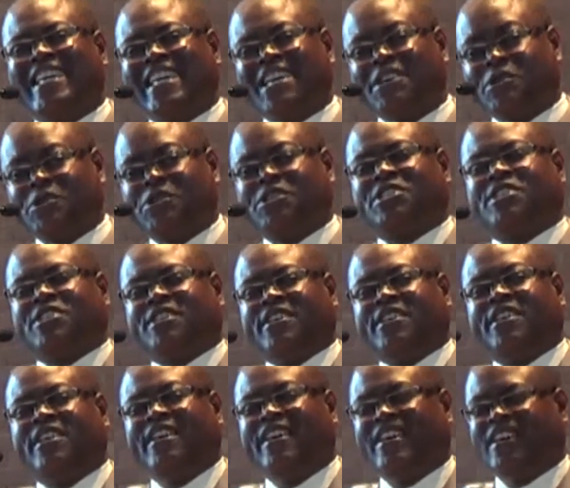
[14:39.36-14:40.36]

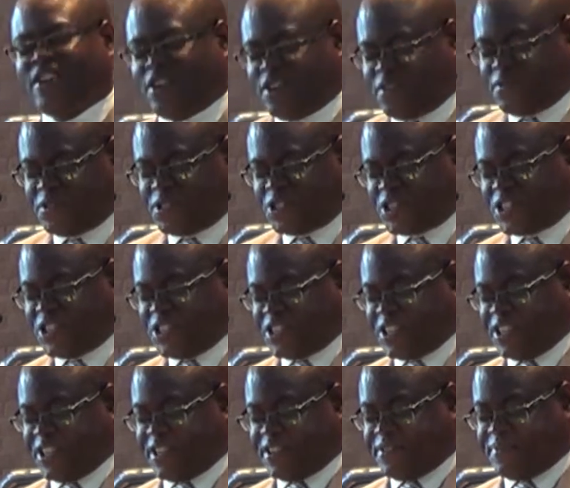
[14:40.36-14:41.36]
guilty of
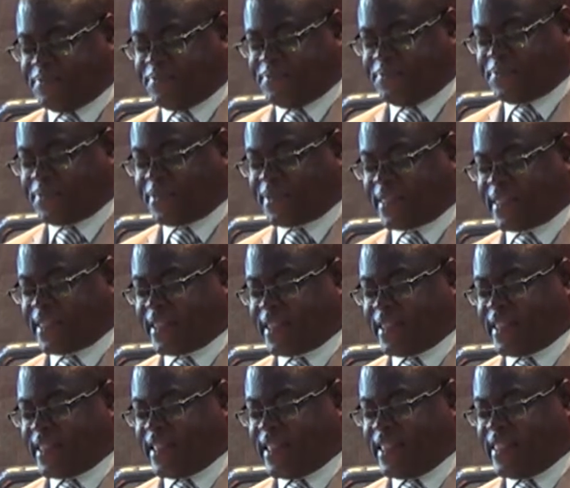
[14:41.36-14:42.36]
treason.
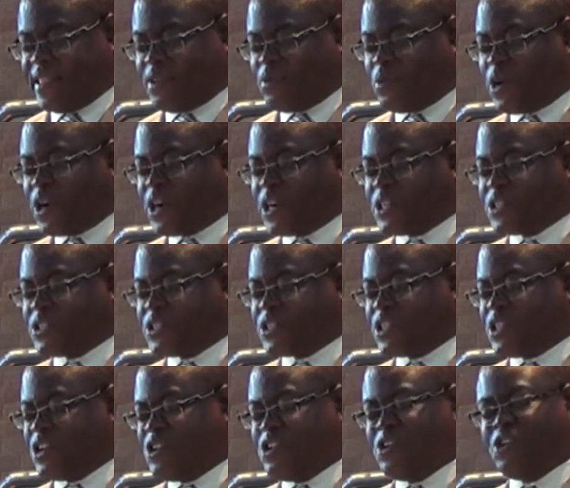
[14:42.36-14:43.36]
There was
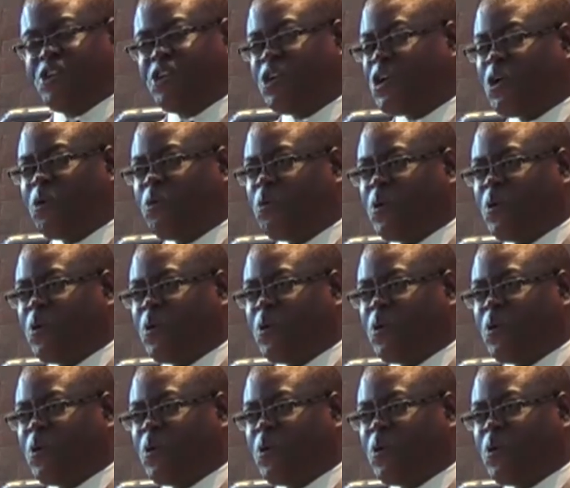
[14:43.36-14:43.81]
no